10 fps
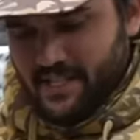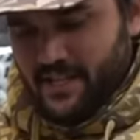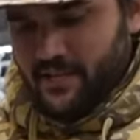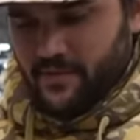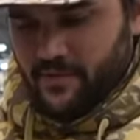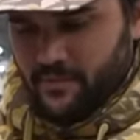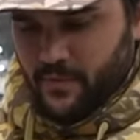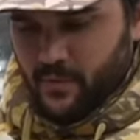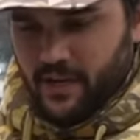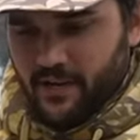the deal.
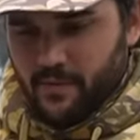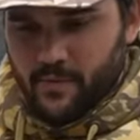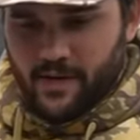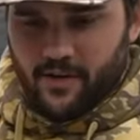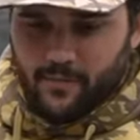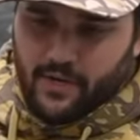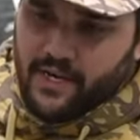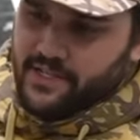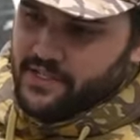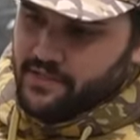We got we got on
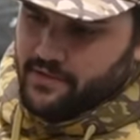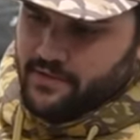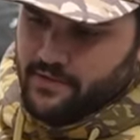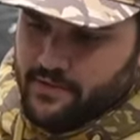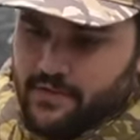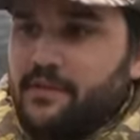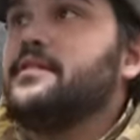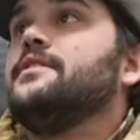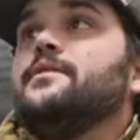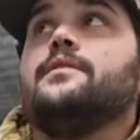price.
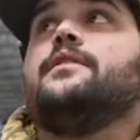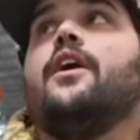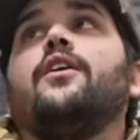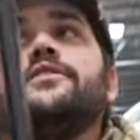Oh,